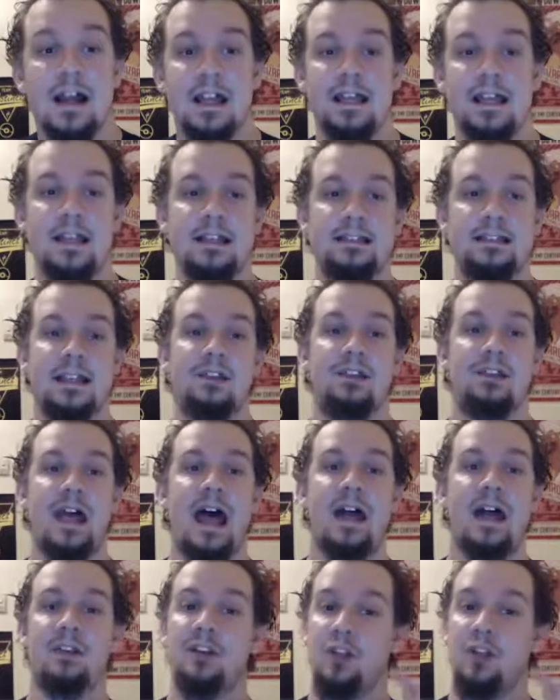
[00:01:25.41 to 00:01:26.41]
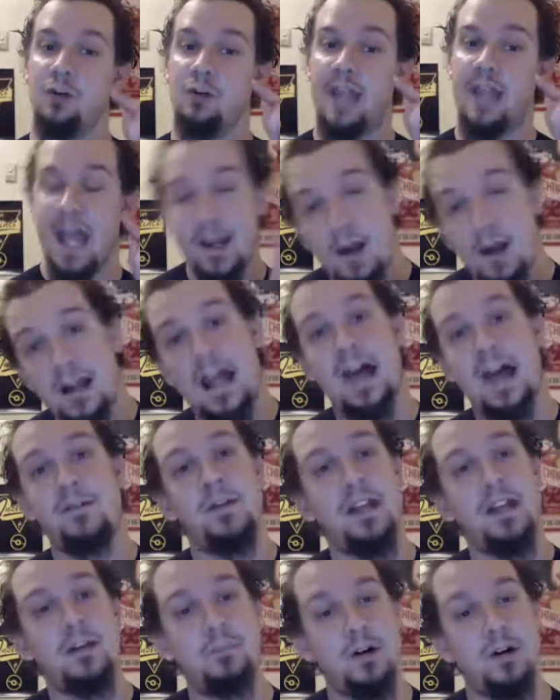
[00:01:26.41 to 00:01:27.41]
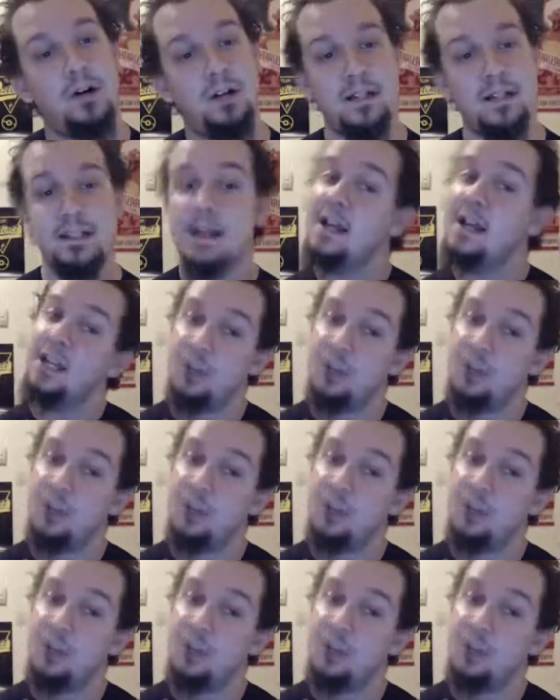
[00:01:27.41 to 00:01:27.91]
is that you cannot have any abilities,